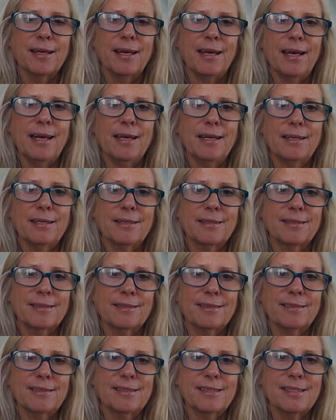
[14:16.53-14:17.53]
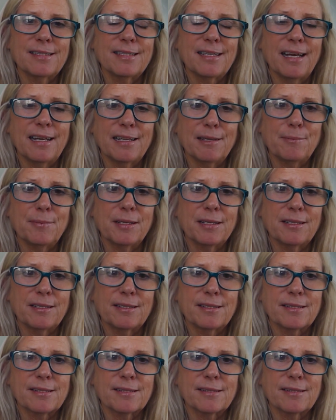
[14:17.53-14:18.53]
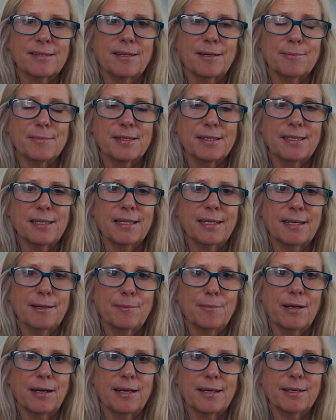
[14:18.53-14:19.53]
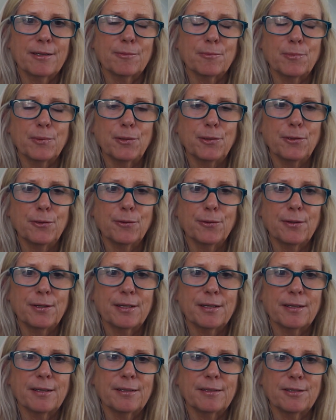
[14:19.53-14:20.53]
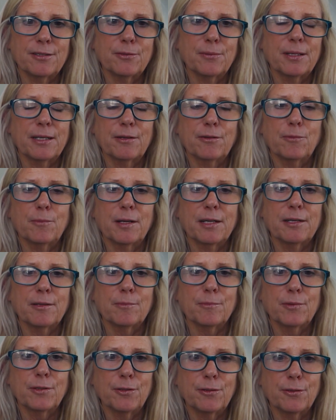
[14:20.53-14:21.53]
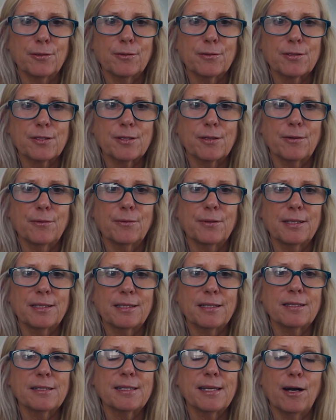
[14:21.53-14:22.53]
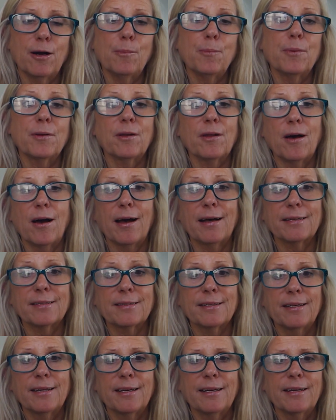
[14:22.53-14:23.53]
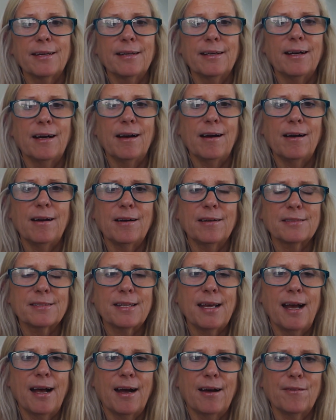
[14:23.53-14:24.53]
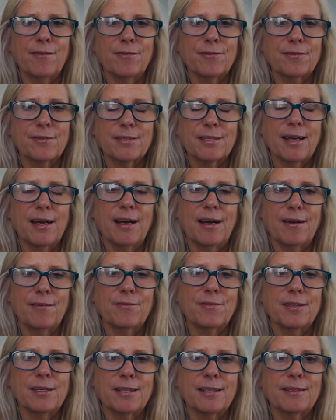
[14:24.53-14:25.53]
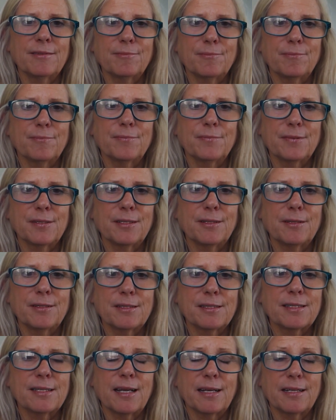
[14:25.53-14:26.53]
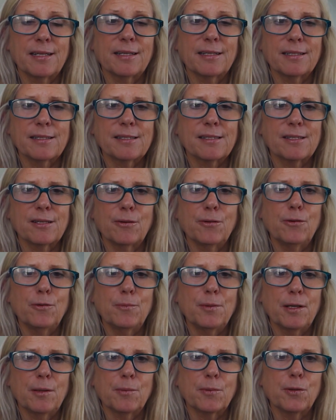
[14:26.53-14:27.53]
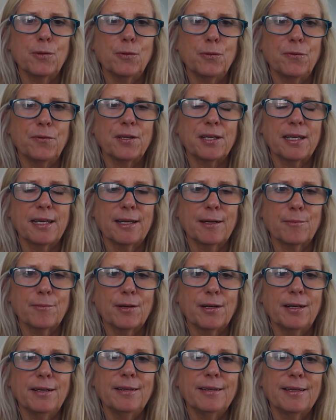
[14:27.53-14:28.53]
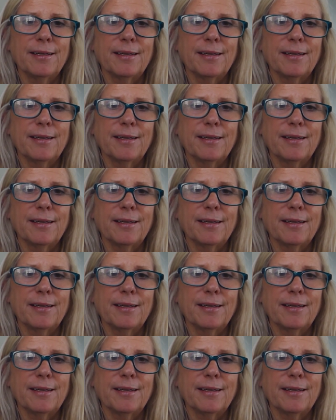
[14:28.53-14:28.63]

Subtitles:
and it's steady because I'm sitting at my computer and doing it on my computer, so it does help a lot to have the steadiness. So he'll be able to hold the camera